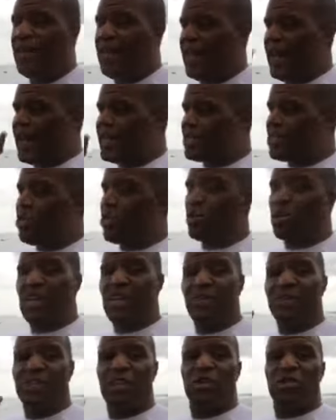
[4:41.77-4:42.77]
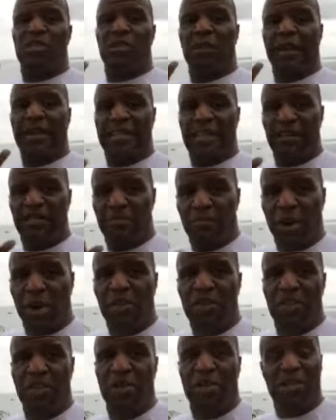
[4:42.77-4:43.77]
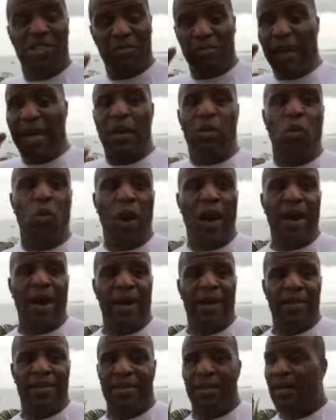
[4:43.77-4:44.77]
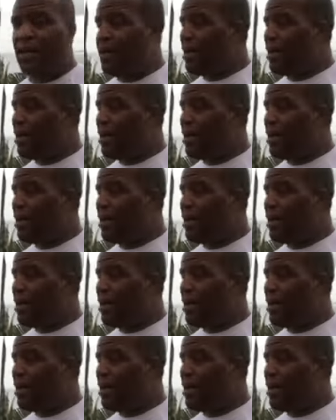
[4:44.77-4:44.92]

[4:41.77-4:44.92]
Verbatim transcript: And I told her, even though somebody gives birth to you, doesn't make him wise.